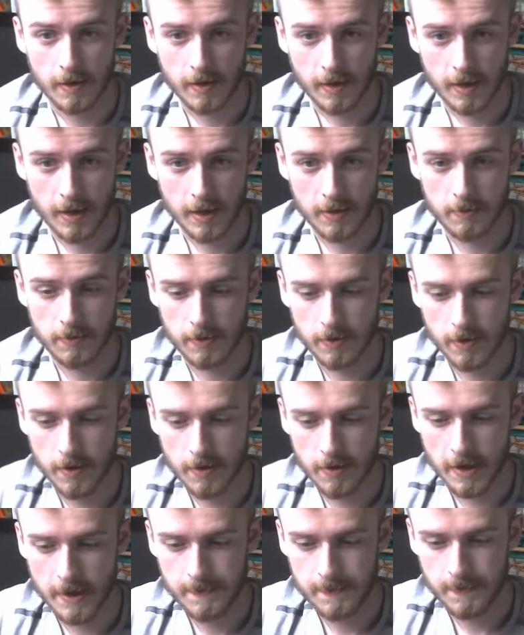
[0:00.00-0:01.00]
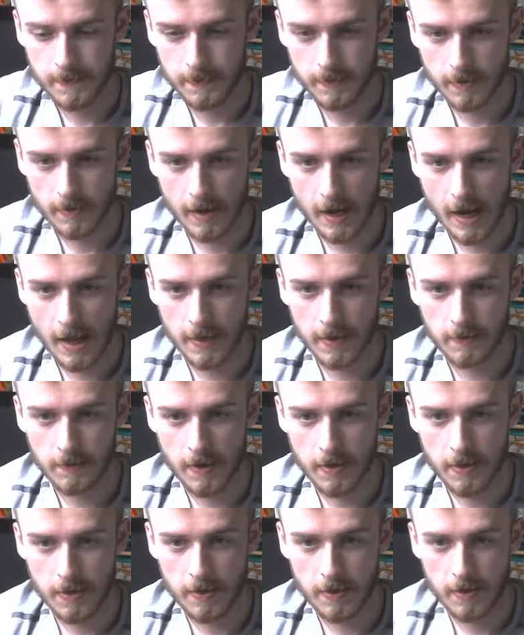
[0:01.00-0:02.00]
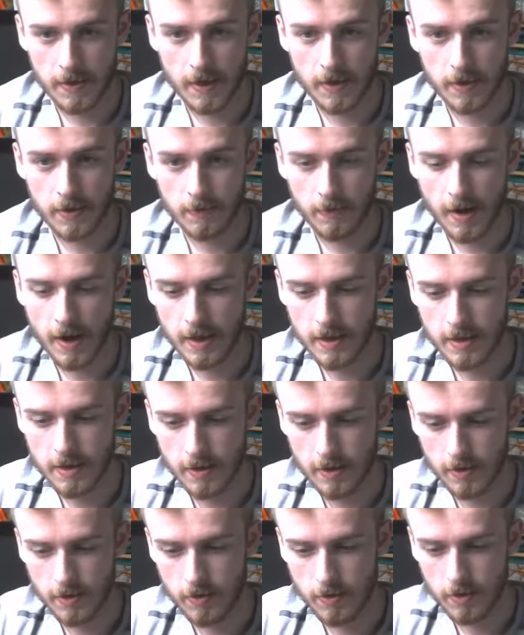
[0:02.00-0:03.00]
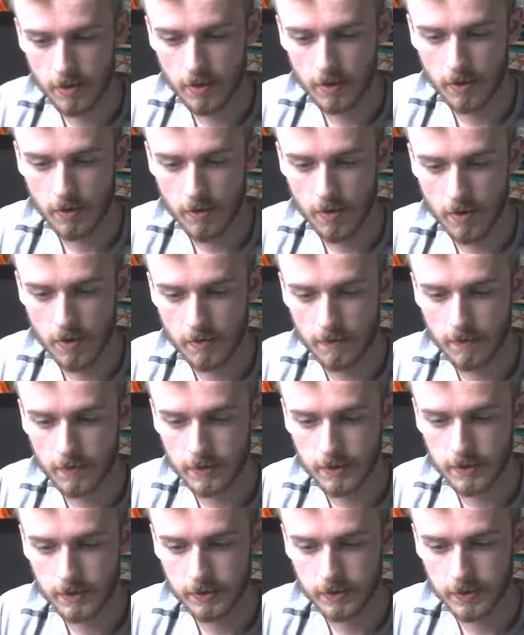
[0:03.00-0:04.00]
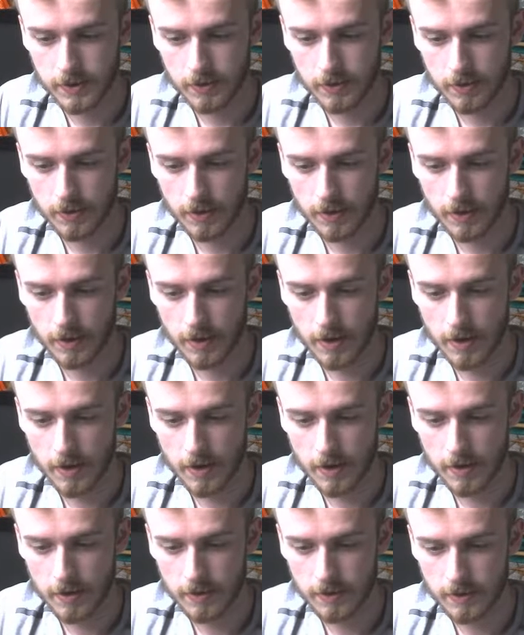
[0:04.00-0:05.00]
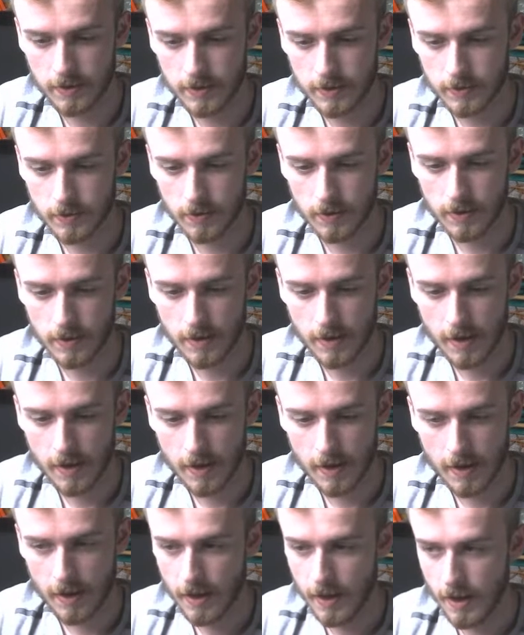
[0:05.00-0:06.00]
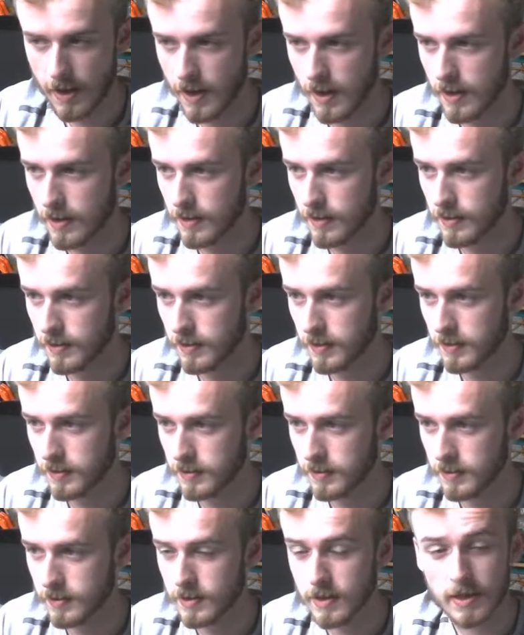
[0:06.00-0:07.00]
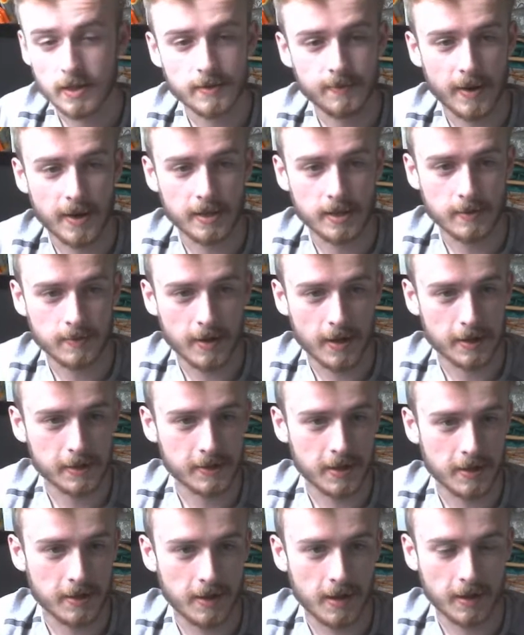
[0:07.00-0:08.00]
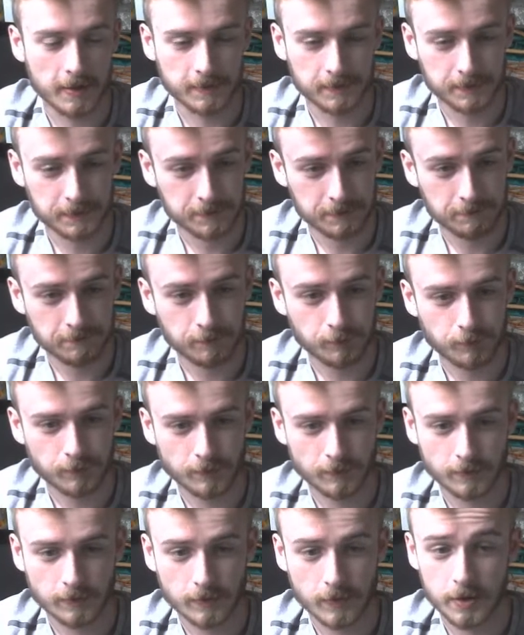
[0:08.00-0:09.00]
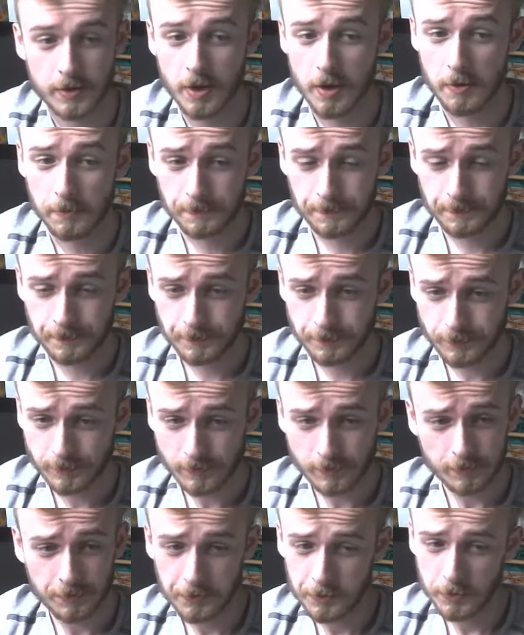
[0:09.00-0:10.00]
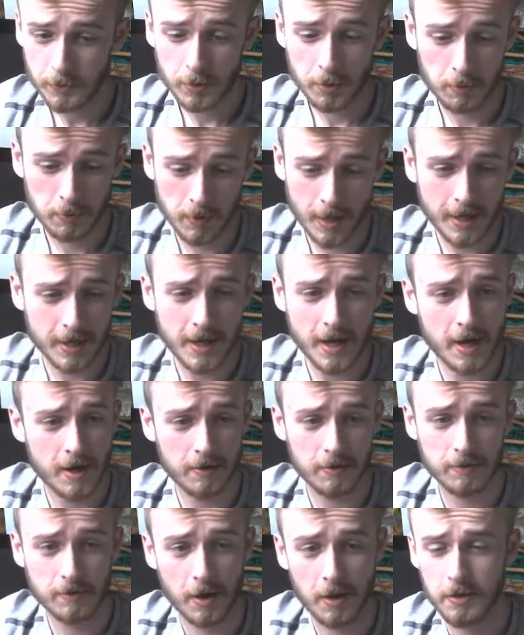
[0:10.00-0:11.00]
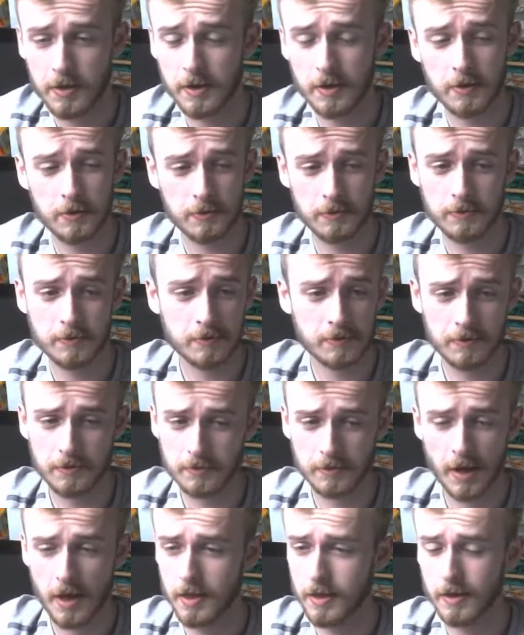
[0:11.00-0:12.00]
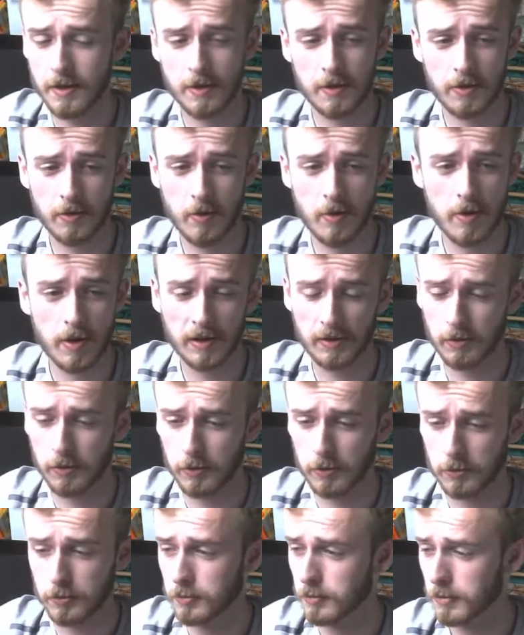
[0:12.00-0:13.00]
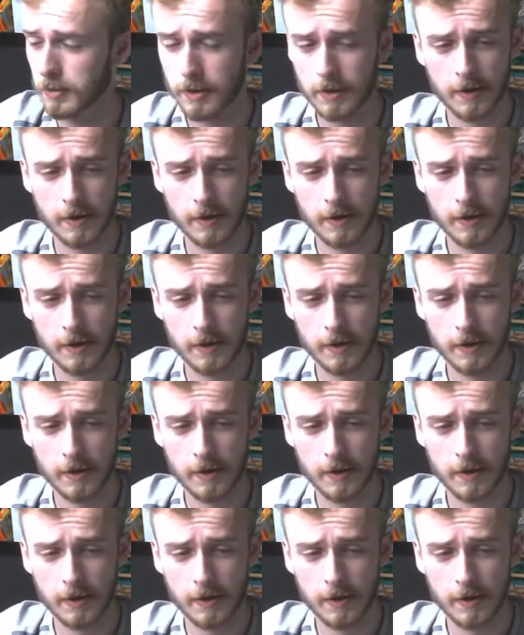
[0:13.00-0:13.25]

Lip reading: and it will load up, and then once it says ready, you can go over to your Discord, and as you can see, SpicyBot is online. So right now nothing is going to